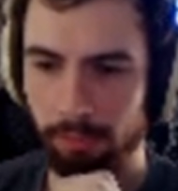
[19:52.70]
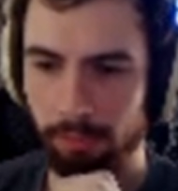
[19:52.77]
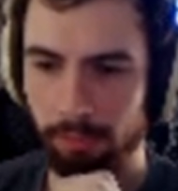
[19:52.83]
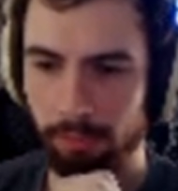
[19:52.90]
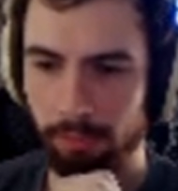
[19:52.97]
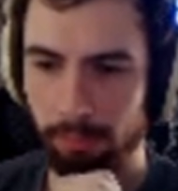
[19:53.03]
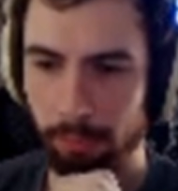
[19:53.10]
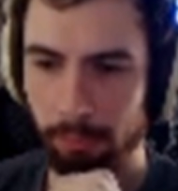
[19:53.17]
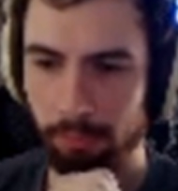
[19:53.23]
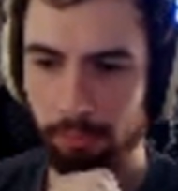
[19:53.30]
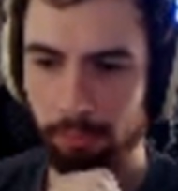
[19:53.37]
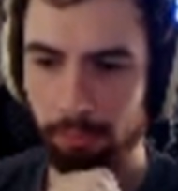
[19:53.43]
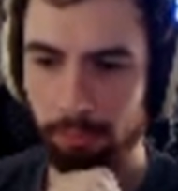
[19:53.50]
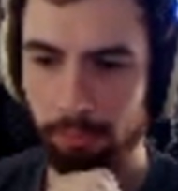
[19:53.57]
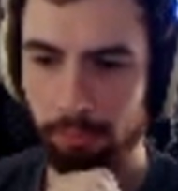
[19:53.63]

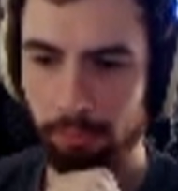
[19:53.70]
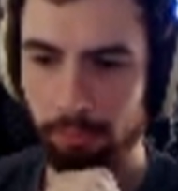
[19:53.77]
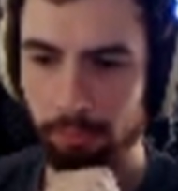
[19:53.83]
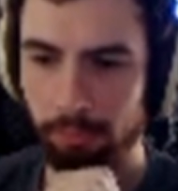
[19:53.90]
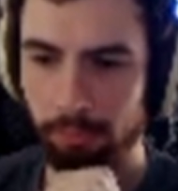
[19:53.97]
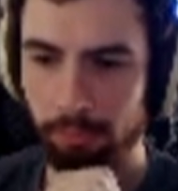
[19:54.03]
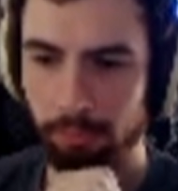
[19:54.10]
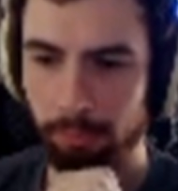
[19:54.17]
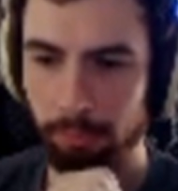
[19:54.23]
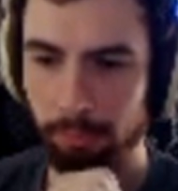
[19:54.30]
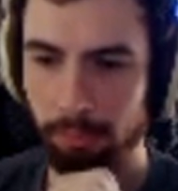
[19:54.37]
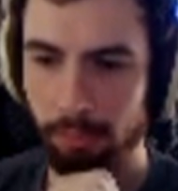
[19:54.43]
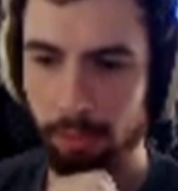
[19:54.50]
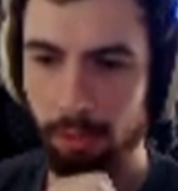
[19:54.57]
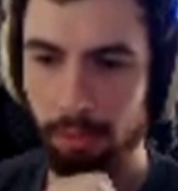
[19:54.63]

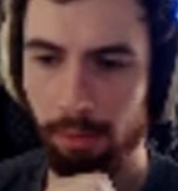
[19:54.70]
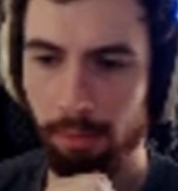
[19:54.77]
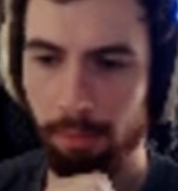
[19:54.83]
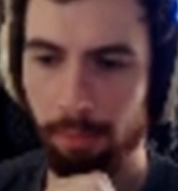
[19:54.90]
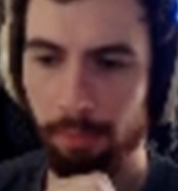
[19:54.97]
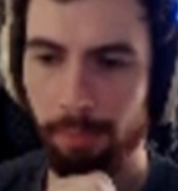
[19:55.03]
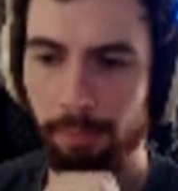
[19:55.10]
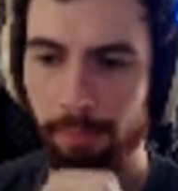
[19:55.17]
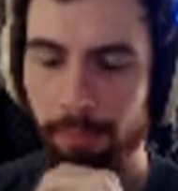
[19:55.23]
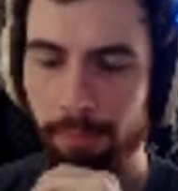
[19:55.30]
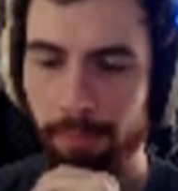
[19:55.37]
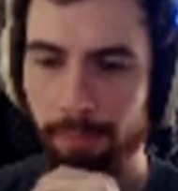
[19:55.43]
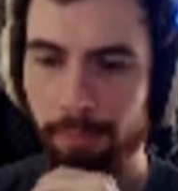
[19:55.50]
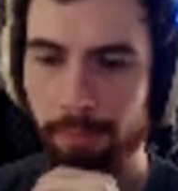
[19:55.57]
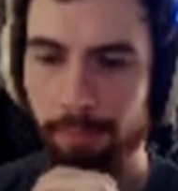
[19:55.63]

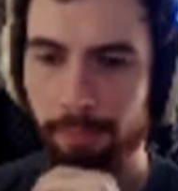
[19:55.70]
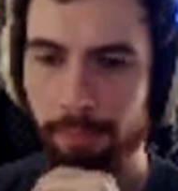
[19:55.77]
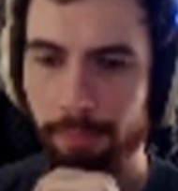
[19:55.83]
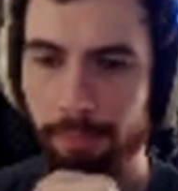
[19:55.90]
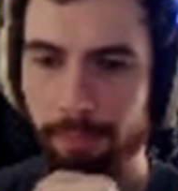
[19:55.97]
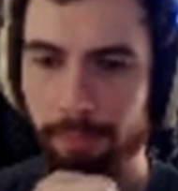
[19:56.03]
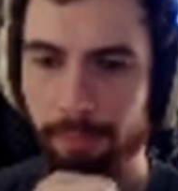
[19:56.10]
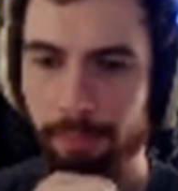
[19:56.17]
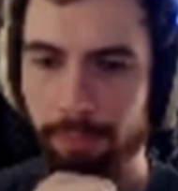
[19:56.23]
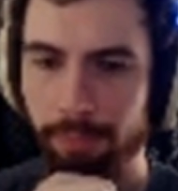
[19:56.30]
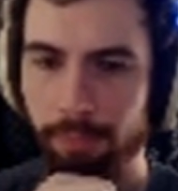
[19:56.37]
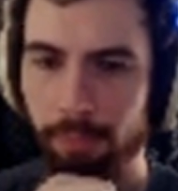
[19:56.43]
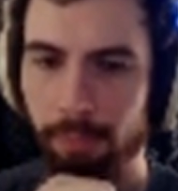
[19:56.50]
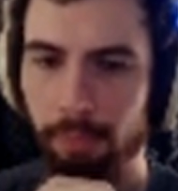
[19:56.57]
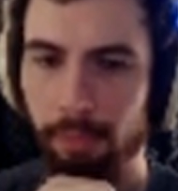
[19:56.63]

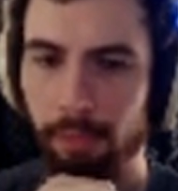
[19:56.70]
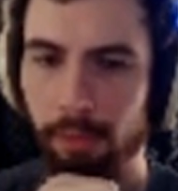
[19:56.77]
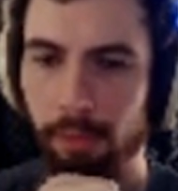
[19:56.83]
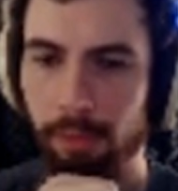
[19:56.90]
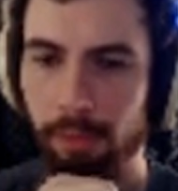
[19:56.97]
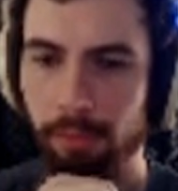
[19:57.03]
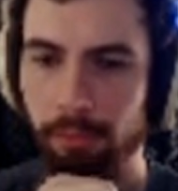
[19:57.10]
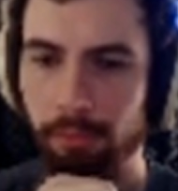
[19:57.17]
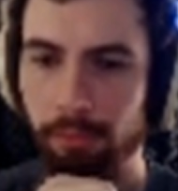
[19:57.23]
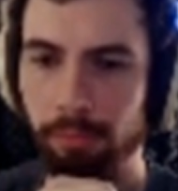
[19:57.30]
This person isn't speaking.